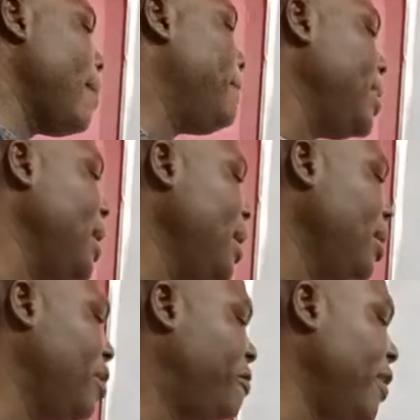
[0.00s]
B
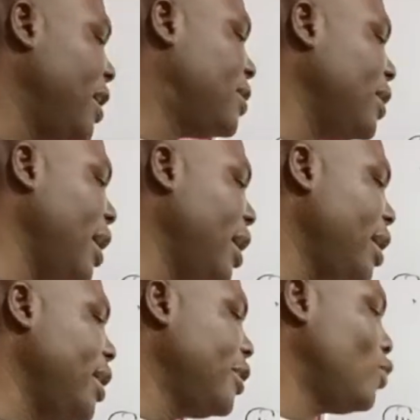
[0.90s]
difference A
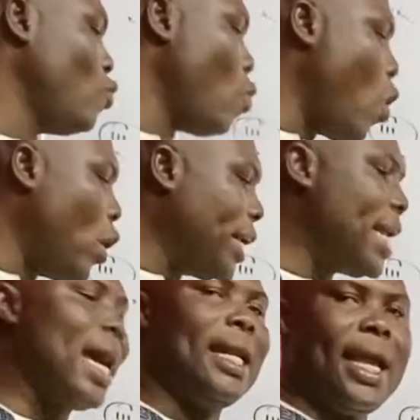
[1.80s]
is 1
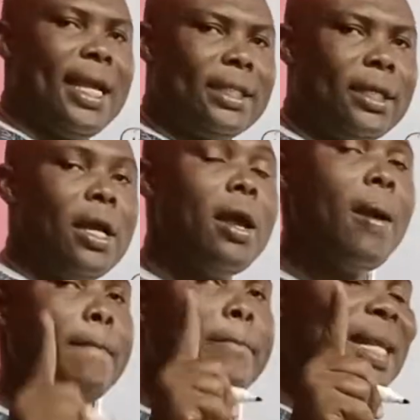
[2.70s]
and 8.
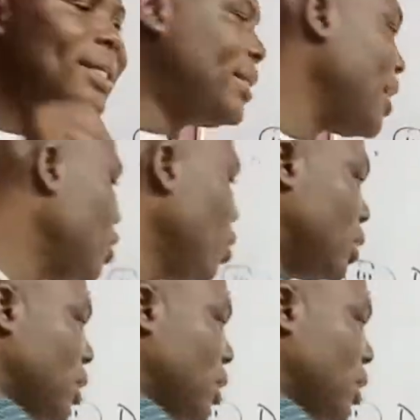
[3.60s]
Please take note,